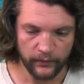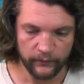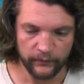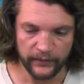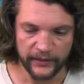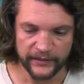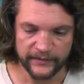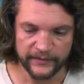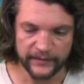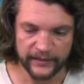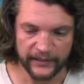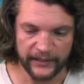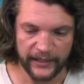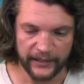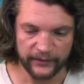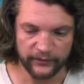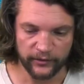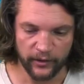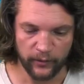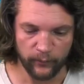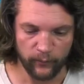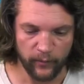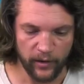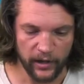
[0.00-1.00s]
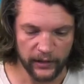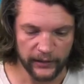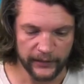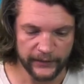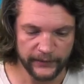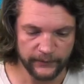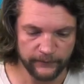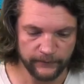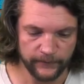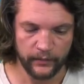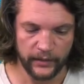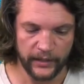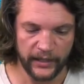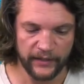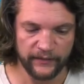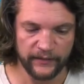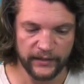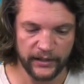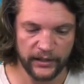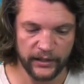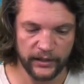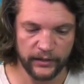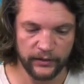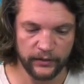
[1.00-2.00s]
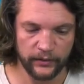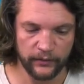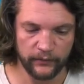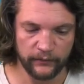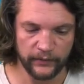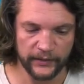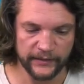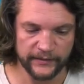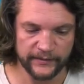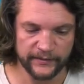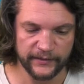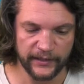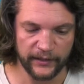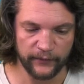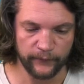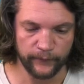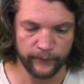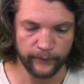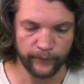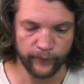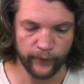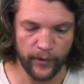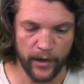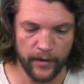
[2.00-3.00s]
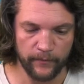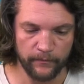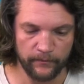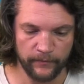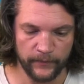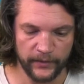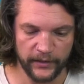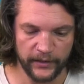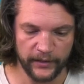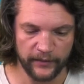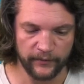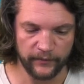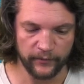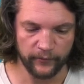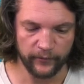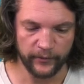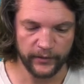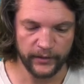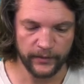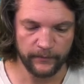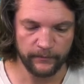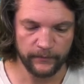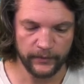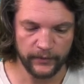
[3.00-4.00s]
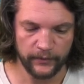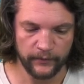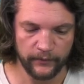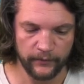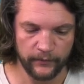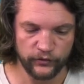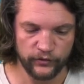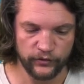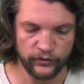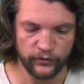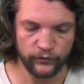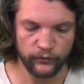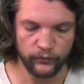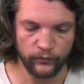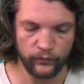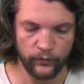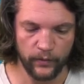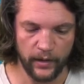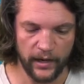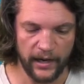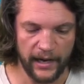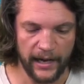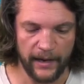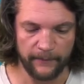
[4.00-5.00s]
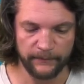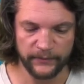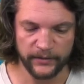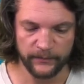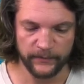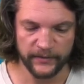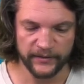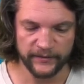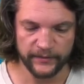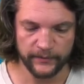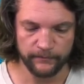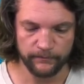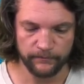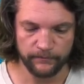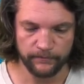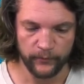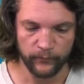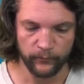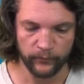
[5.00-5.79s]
let's connect our wallet, and then let's send from Ethereum to Optimism.